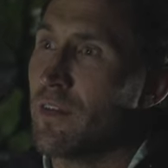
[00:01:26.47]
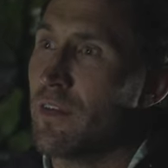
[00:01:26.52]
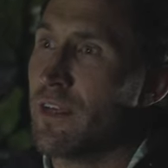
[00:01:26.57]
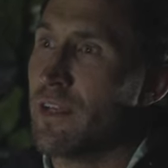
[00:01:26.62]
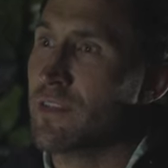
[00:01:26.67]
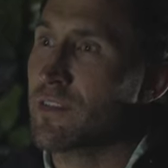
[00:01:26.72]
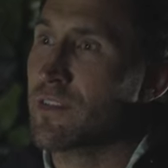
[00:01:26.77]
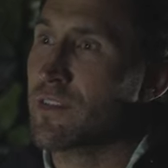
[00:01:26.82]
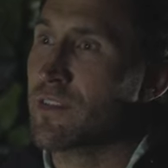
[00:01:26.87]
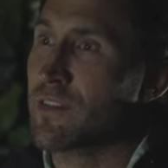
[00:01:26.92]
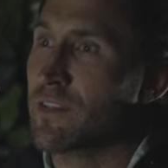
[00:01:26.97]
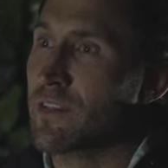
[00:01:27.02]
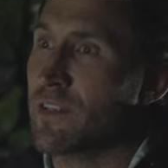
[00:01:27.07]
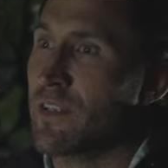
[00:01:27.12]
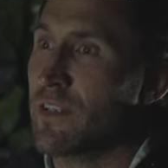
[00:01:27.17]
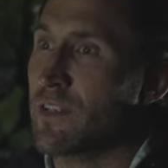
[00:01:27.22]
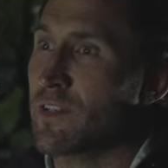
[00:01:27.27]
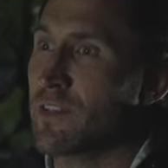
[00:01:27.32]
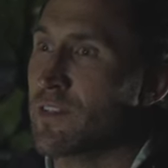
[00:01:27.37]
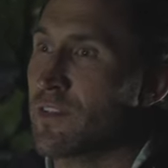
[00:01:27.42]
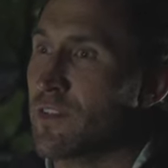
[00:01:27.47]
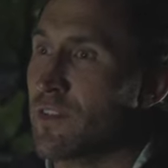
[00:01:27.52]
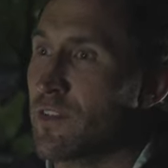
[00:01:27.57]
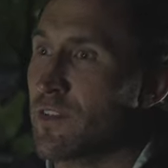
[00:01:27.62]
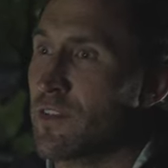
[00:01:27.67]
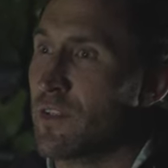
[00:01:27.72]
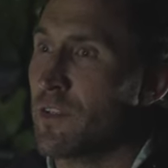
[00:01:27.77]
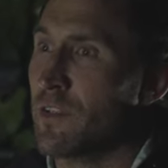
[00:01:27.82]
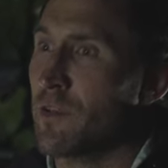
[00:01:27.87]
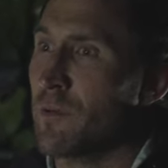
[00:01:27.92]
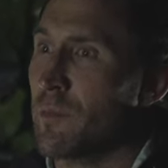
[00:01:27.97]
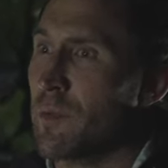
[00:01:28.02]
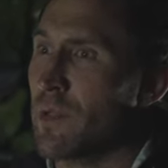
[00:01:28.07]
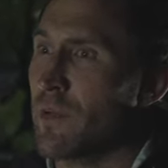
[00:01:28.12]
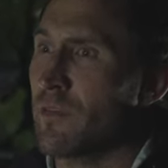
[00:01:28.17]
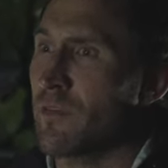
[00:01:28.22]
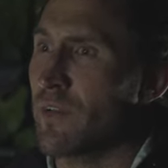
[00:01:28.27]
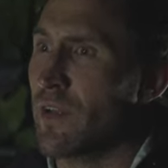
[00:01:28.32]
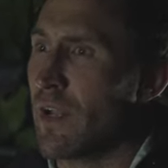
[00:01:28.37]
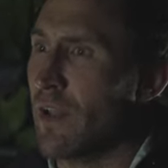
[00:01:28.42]
It's there's a little bit
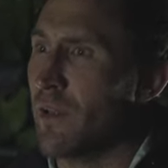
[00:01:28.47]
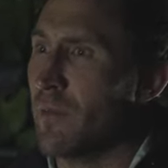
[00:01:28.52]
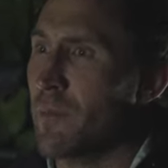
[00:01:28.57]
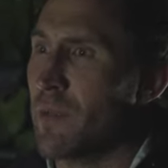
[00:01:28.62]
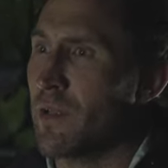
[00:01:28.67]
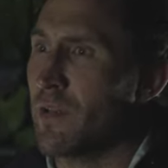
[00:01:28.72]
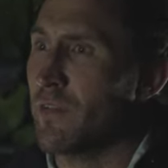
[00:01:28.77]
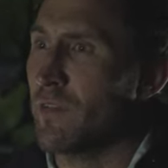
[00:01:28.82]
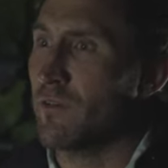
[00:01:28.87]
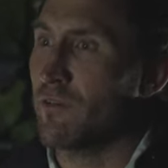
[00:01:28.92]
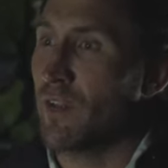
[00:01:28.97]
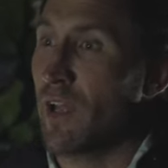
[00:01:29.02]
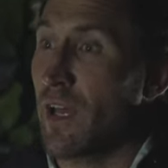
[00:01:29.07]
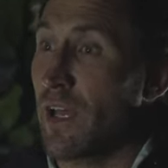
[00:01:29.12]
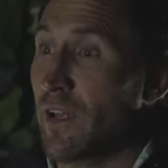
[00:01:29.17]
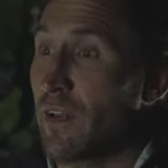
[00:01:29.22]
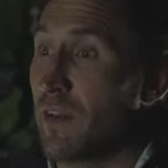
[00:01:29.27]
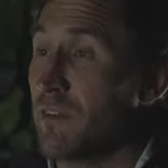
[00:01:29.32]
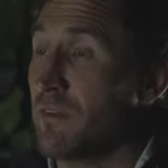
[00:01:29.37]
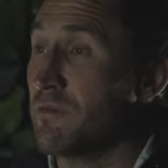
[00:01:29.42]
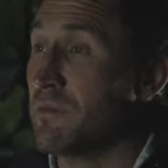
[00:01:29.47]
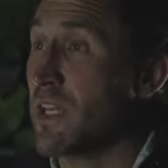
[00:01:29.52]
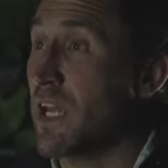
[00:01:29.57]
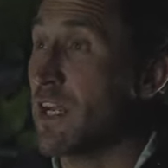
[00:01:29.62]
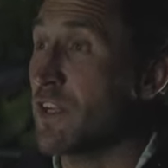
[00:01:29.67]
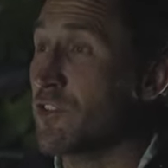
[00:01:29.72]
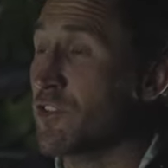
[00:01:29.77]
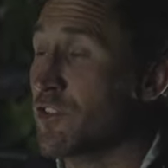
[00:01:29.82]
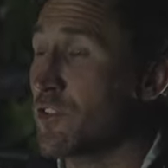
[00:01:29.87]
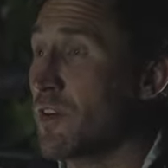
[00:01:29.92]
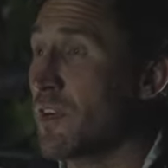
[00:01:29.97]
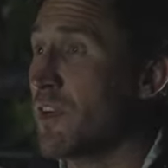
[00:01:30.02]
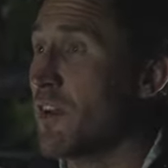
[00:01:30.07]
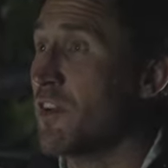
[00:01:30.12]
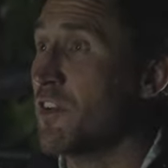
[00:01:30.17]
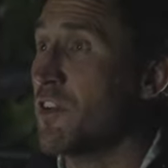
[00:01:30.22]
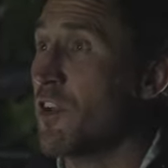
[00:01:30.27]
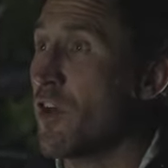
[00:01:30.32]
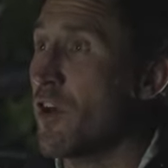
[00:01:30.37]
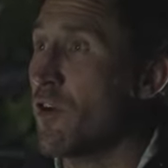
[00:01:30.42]
of an element of like danger and
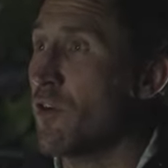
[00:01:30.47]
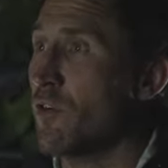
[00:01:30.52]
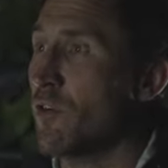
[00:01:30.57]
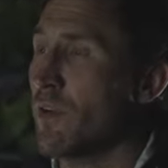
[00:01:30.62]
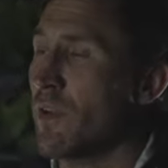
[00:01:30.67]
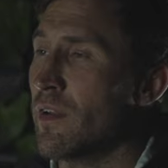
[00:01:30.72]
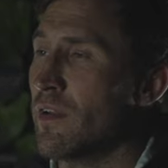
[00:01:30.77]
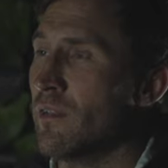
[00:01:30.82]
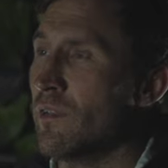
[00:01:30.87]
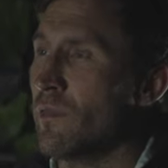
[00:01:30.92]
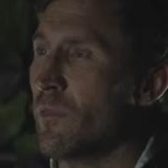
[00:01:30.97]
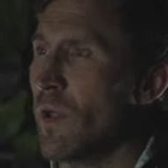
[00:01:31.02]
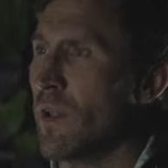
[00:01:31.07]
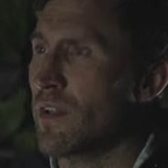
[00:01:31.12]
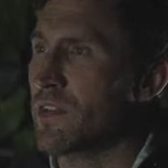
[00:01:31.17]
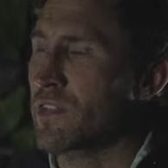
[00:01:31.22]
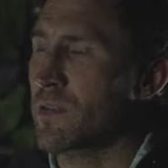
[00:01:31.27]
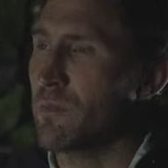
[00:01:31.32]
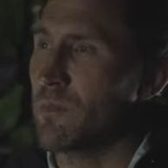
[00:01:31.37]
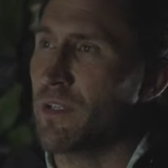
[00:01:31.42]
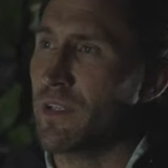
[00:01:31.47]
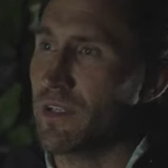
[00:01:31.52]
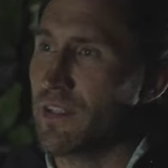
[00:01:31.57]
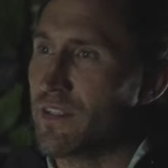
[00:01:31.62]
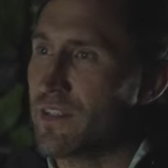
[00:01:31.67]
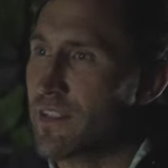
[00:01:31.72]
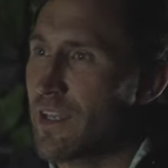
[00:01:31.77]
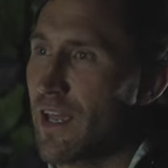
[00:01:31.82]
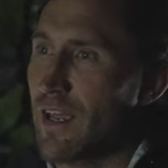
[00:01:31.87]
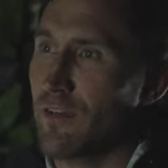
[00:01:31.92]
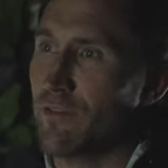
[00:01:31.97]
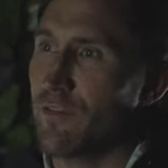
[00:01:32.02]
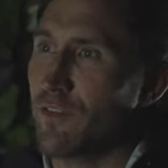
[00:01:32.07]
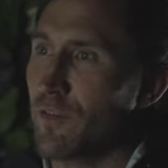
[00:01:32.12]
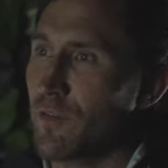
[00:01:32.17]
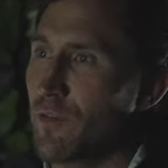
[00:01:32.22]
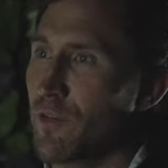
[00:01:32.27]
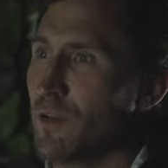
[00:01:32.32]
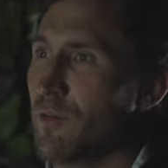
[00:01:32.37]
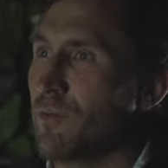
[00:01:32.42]
unknown, and while it's completely safe,
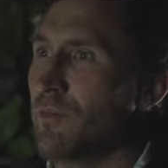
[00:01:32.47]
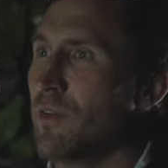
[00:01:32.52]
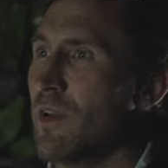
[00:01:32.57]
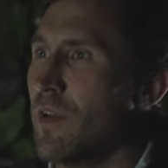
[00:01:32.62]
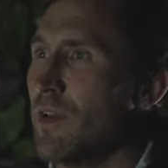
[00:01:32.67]
they're